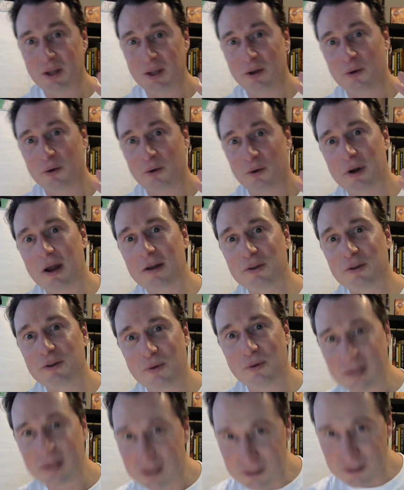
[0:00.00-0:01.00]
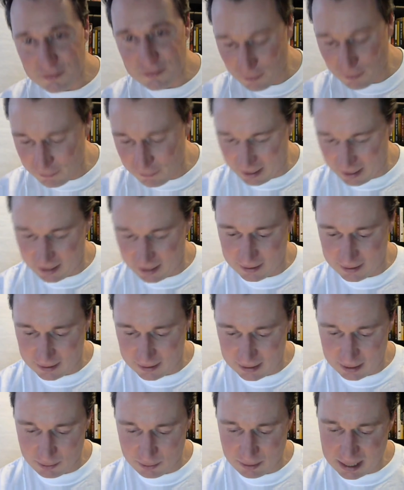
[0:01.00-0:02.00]
We're not doing this for
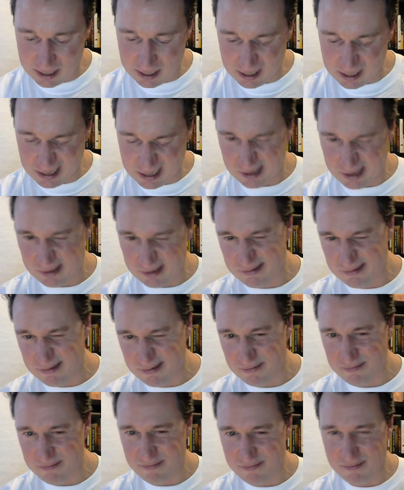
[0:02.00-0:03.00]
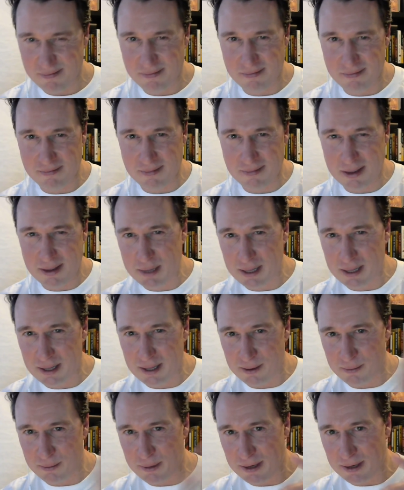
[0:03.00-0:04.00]
vanity. Well, maybe a
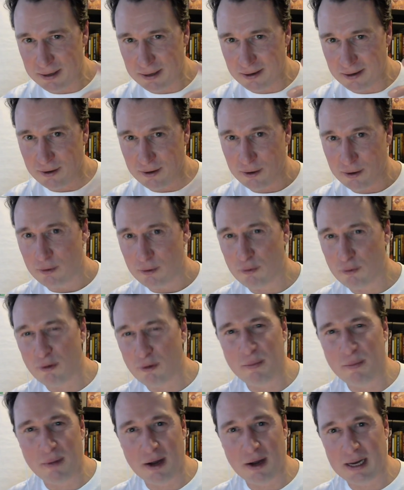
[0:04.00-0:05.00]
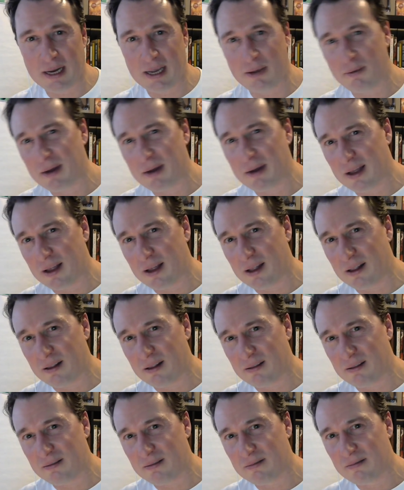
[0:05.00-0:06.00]
little bit. Or money.
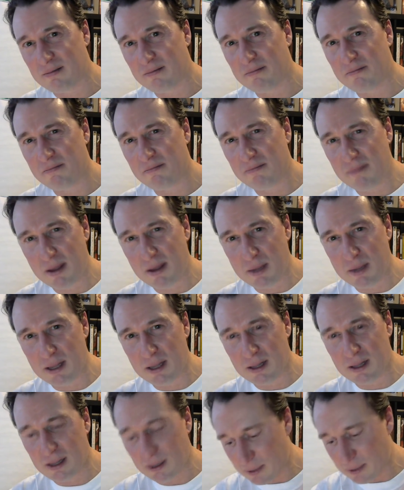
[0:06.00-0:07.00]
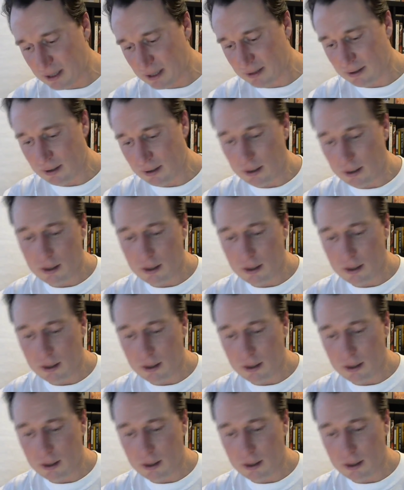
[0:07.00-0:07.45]
Well, maybe a little bit.